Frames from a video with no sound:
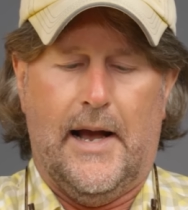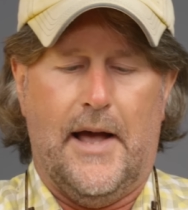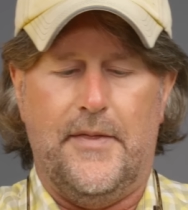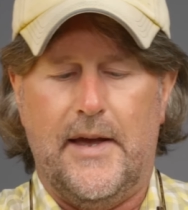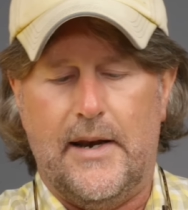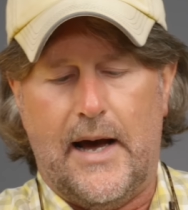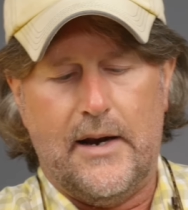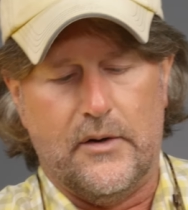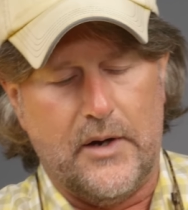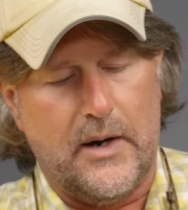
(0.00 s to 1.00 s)
And then I
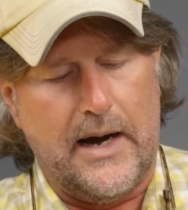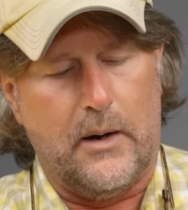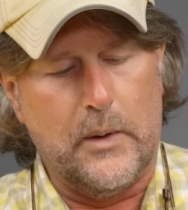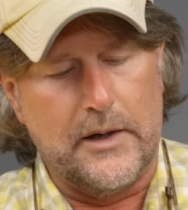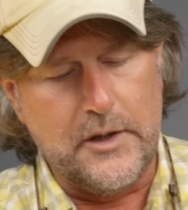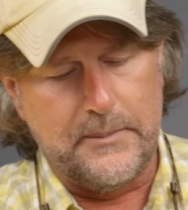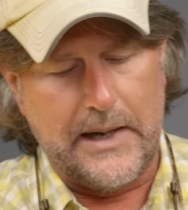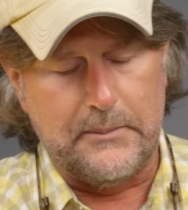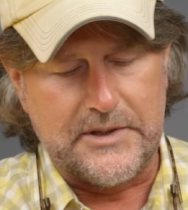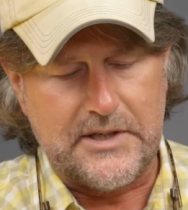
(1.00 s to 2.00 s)
don't know how well you'll be
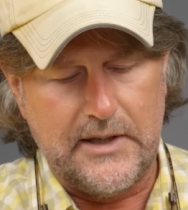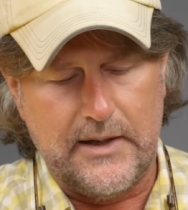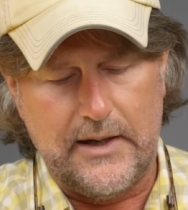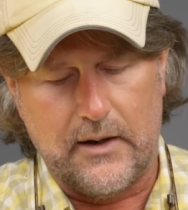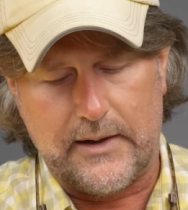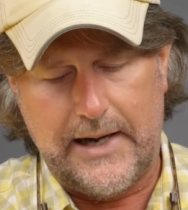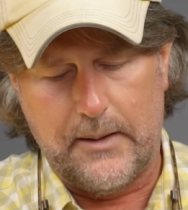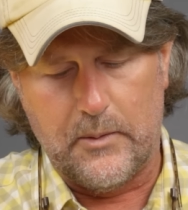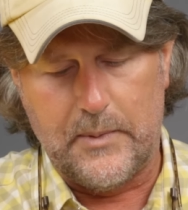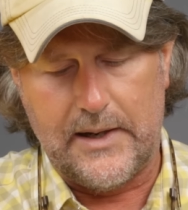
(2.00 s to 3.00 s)
able to see it here on
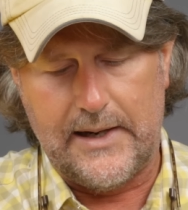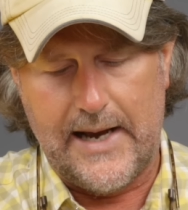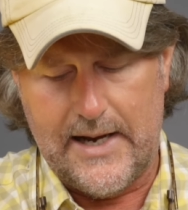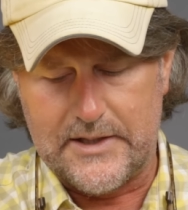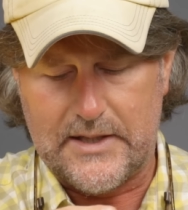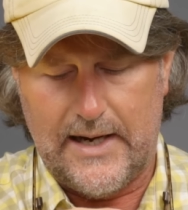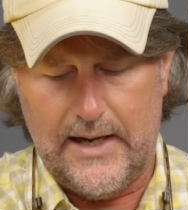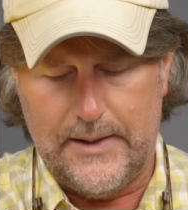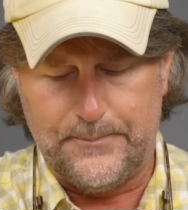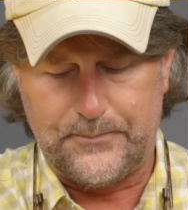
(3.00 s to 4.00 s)
camera, but it has
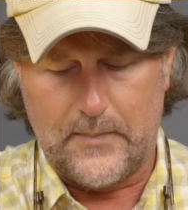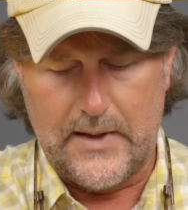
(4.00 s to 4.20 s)
a